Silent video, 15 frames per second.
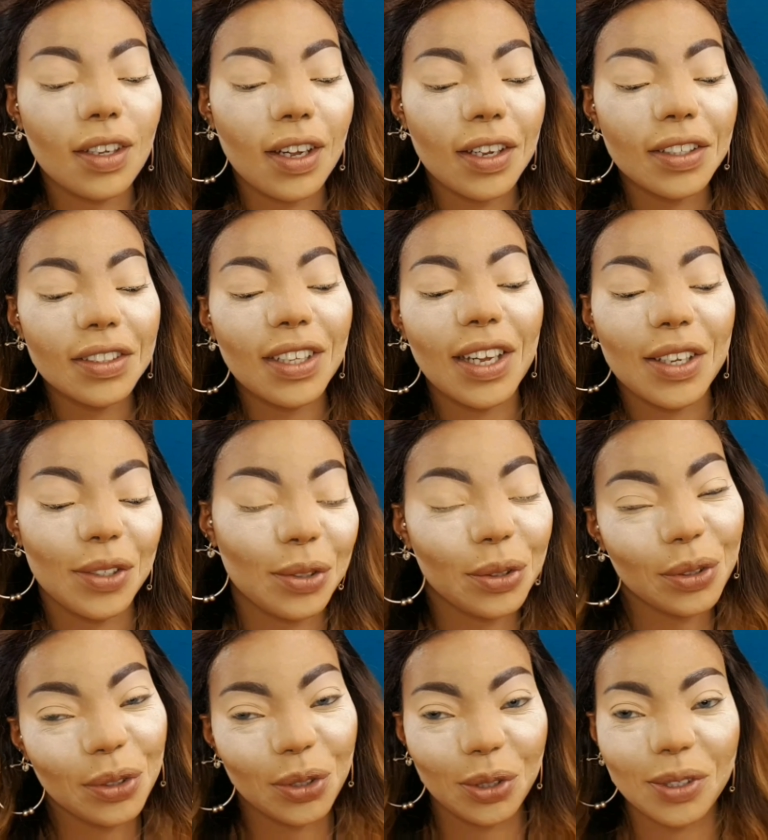Guys, I
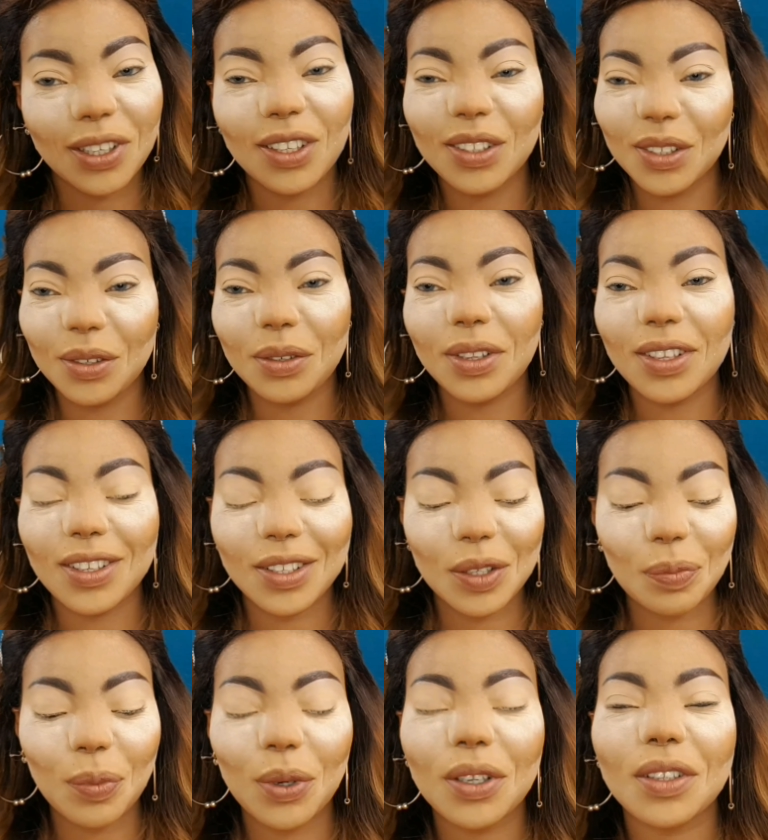don't usually do
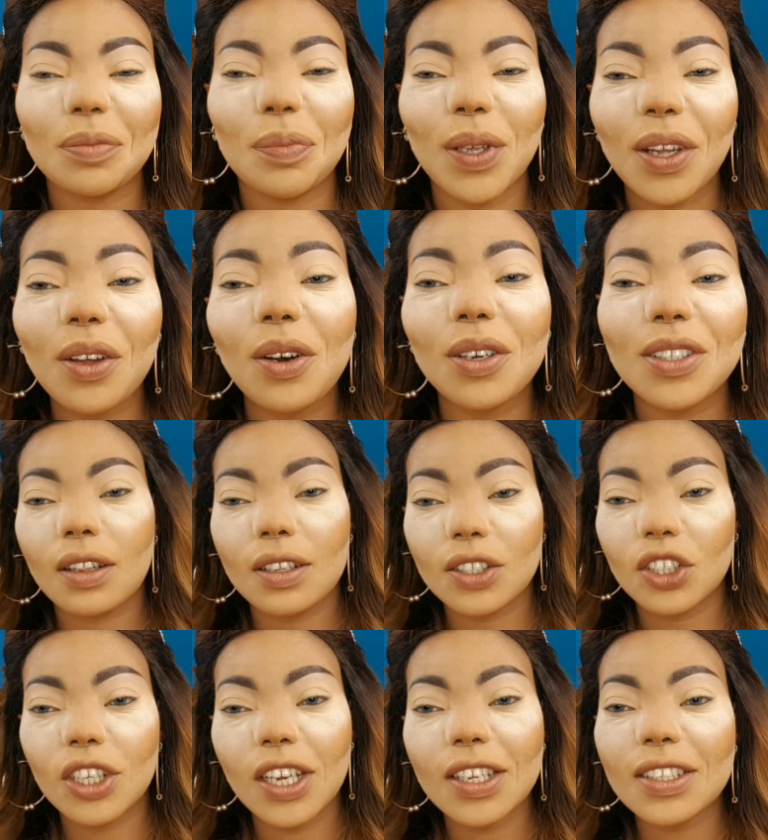this, but because
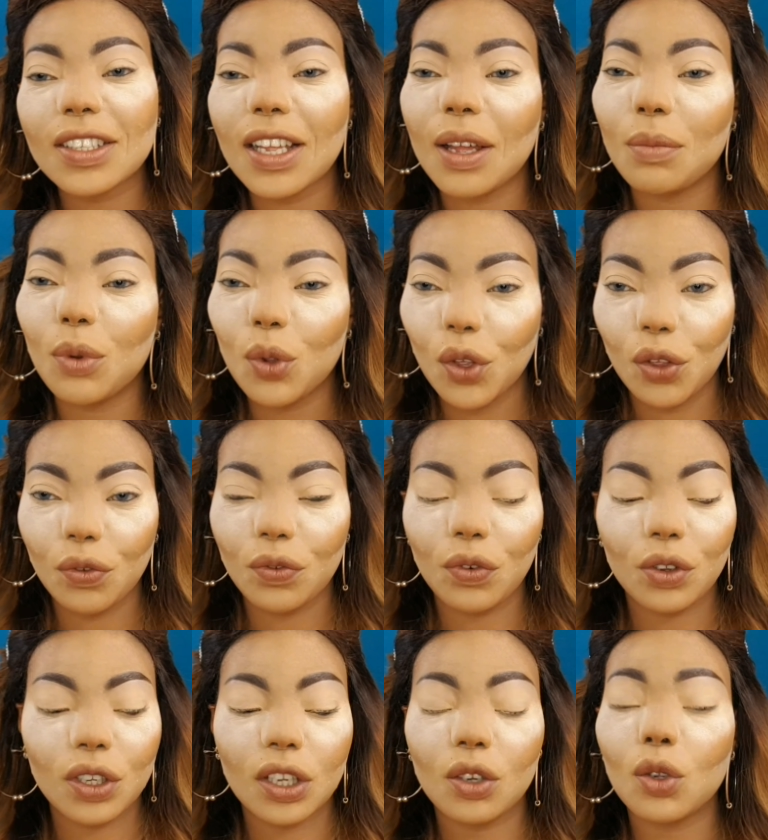the shades I'm looking
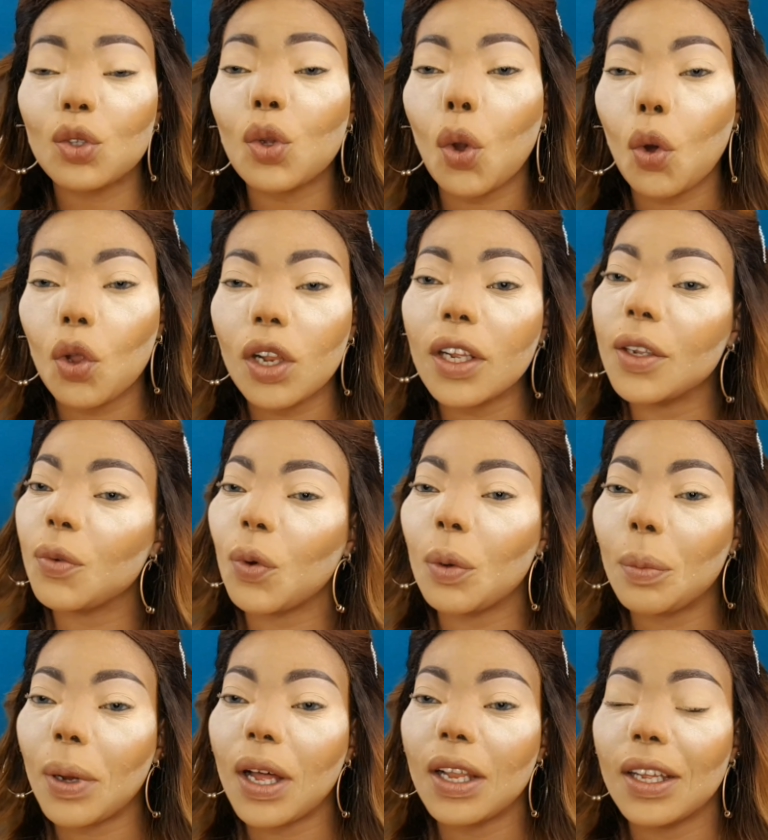for, they're not all in
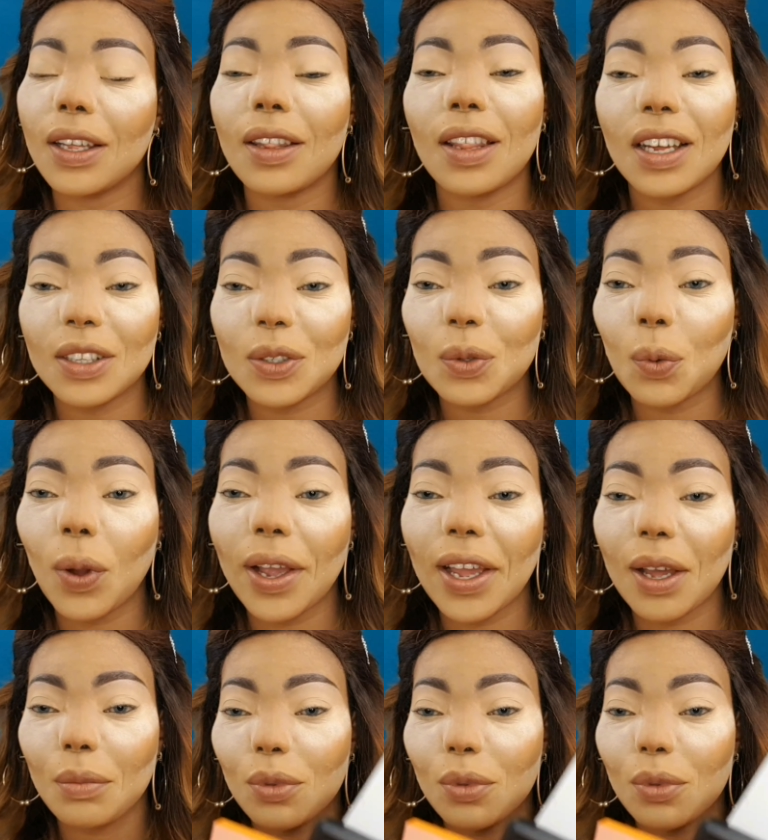one palette, that's why